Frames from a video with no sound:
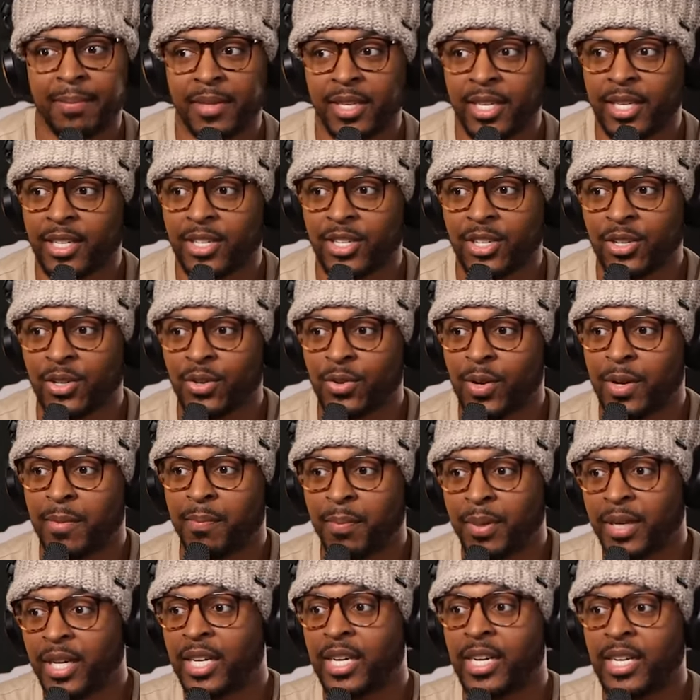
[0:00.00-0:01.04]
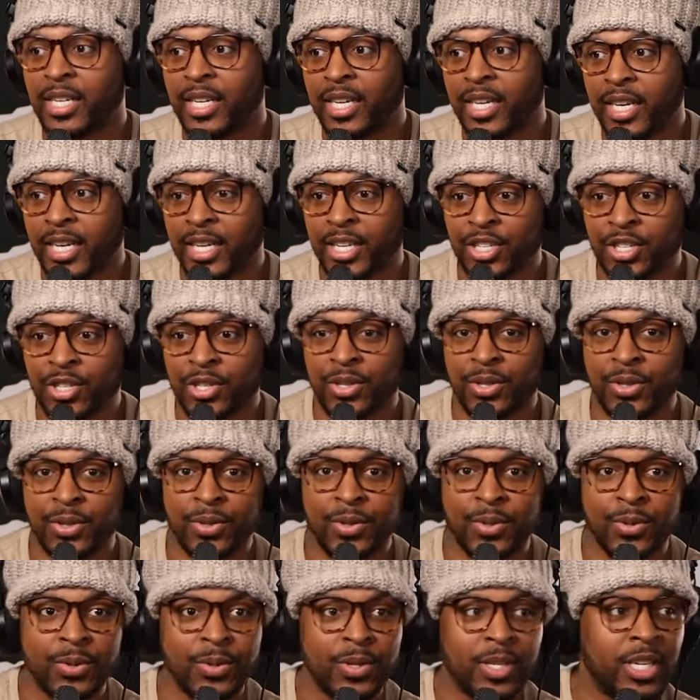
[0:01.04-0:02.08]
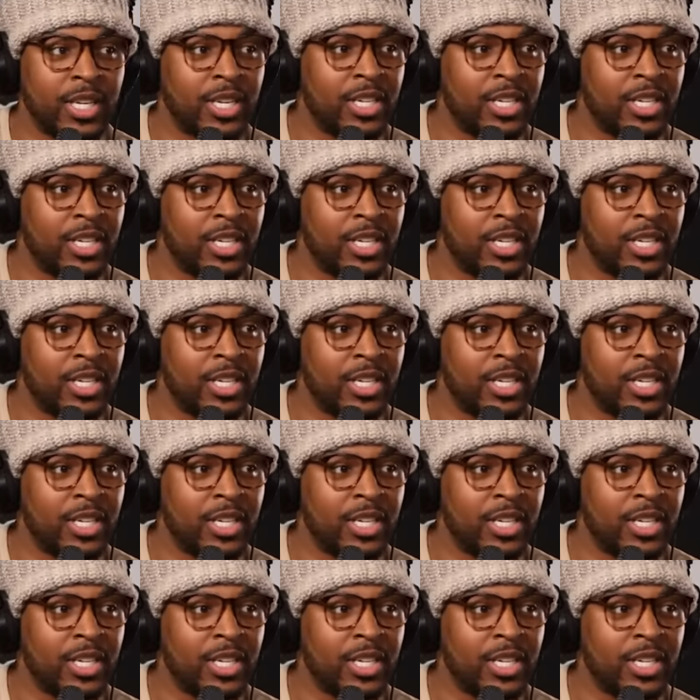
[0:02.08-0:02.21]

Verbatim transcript: into and plugged into